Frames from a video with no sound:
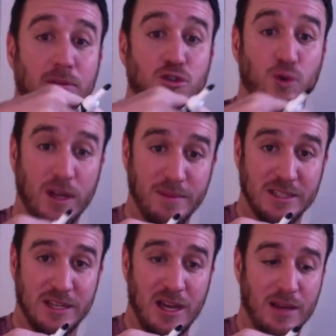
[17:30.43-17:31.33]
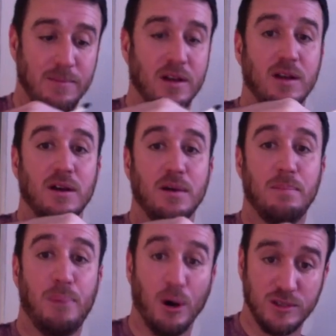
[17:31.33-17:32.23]
treatment time,
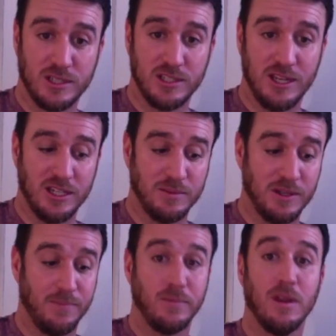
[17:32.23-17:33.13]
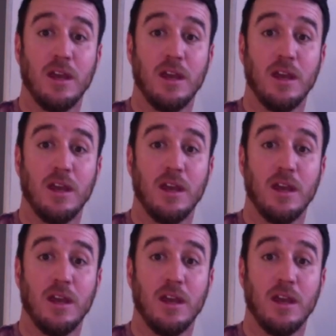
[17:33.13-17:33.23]
post assessment,